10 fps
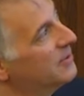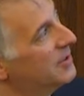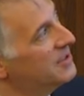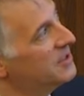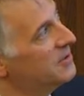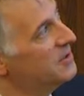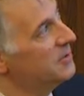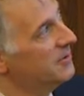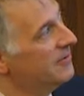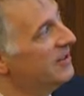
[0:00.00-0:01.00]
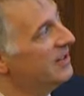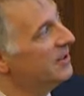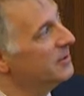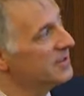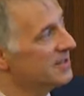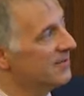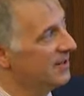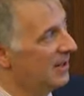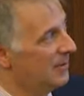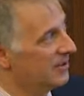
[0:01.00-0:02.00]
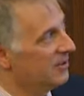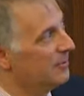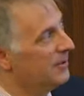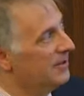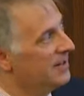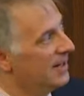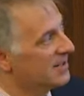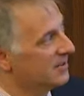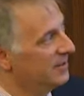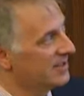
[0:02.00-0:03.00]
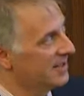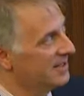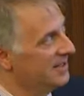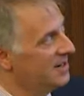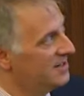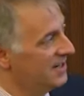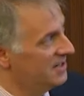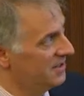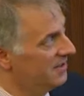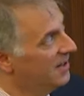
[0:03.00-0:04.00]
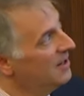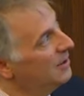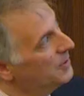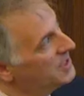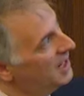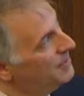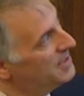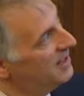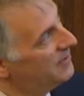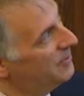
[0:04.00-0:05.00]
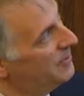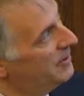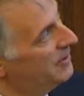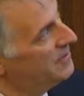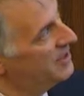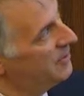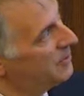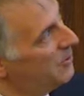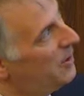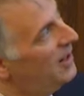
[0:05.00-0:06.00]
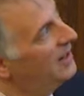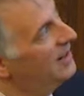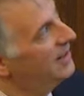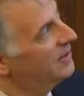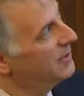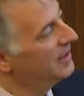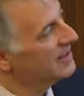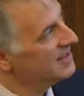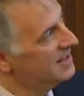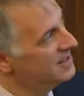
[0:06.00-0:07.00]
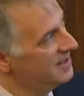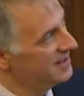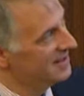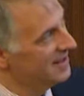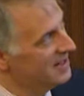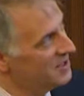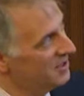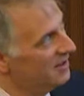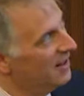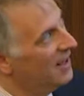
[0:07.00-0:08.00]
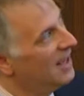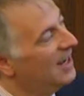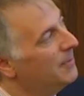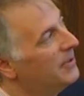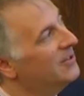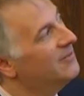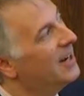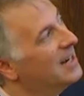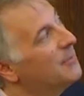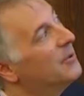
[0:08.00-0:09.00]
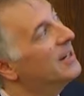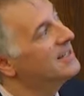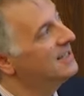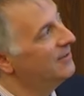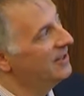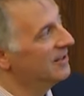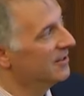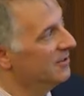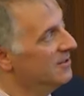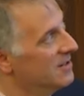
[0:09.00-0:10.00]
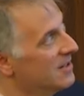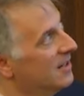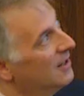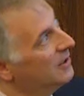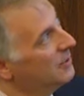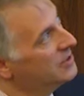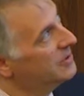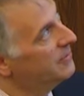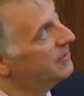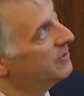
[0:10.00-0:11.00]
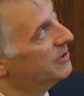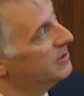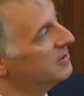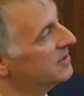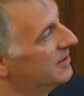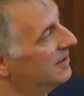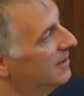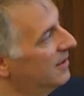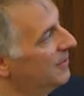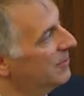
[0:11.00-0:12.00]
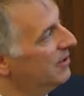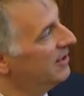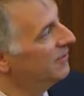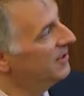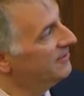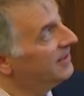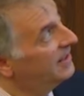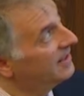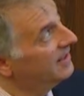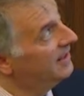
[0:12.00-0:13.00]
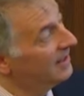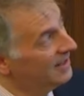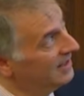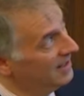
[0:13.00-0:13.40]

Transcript: to what I showed you in the video is this phenomena called paradoxical excitation, which happens after a period of general quieting and relaxation and sedation, a period of hyperactivity occurs, which we've proposed, uh, Emery Brown, Ralph Lydic, and I,